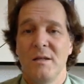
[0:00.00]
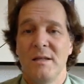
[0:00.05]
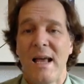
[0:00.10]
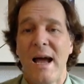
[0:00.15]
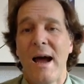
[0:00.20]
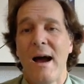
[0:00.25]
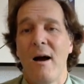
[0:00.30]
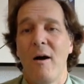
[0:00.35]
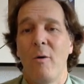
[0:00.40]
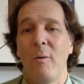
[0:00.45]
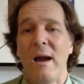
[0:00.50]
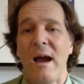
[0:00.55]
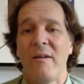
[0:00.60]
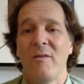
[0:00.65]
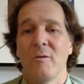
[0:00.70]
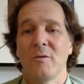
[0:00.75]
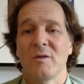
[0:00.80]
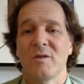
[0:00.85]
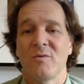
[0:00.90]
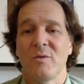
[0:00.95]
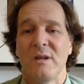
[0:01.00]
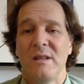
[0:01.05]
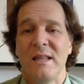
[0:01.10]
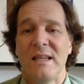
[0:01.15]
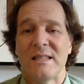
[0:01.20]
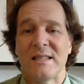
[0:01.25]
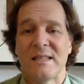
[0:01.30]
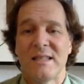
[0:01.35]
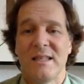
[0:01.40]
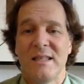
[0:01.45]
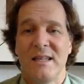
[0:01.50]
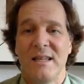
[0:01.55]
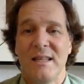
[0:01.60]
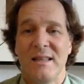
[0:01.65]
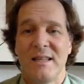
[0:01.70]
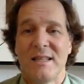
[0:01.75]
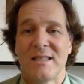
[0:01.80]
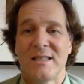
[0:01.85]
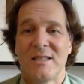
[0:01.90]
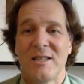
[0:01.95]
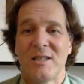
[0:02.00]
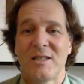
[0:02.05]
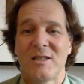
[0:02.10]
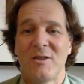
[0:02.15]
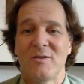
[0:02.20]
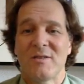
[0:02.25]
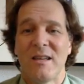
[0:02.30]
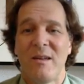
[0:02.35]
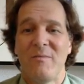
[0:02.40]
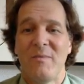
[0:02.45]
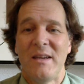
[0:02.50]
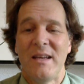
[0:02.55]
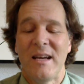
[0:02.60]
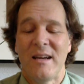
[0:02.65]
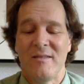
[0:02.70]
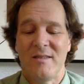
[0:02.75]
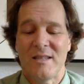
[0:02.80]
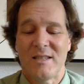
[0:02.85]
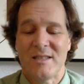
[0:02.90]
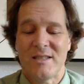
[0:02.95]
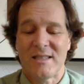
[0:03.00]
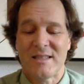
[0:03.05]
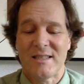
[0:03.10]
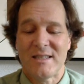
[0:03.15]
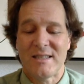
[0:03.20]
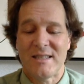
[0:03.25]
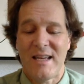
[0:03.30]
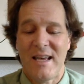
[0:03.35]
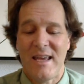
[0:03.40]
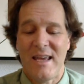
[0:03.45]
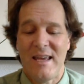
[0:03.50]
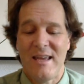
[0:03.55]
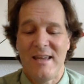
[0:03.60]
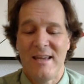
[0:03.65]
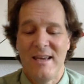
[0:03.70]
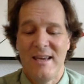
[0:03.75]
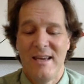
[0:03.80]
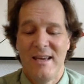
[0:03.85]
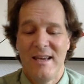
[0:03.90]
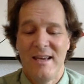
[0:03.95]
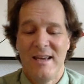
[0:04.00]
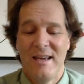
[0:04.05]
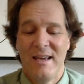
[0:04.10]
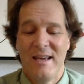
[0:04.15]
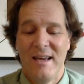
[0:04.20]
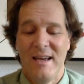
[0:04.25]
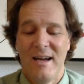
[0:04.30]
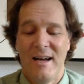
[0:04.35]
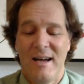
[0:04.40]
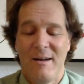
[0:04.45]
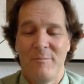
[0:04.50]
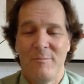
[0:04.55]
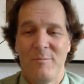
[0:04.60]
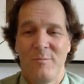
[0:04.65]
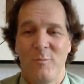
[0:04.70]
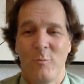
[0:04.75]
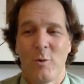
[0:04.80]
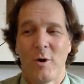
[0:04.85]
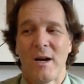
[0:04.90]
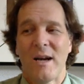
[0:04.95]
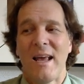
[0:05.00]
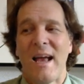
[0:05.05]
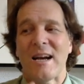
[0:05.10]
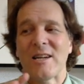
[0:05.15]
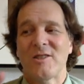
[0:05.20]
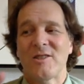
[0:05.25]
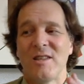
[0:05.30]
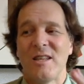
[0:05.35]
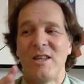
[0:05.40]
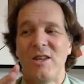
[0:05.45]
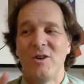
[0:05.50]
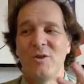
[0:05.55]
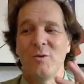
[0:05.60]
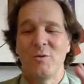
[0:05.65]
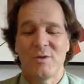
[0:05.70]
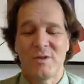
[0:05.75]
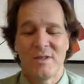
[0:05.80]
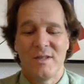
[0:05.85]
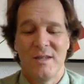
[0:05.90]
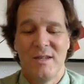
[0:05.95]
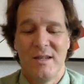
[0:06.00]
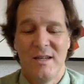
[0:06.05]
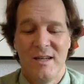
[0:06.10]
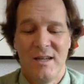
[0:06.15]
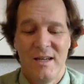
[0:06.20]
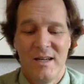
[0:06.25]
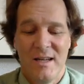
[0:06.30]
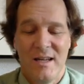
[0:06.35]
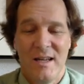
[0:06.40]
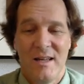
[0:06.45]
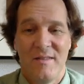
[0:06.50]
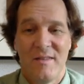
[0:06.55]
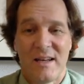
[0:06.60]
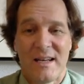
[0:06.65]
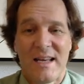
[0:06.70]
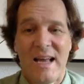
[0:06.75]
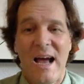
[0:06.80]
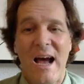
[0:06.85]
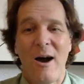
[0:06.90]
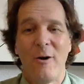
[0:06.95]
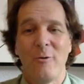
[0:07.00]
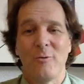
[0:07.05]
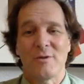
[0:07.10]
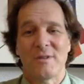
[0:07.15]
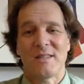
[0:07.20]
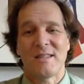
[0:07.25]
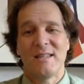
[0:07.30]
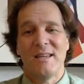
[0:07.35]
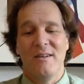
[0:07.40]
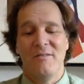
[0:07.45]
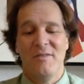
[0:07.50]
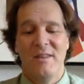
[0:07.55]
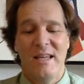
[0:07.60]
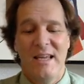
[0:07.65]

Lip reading: Now we have those three lists. Let's just do something here. Let's just say we're going to actually use the counts of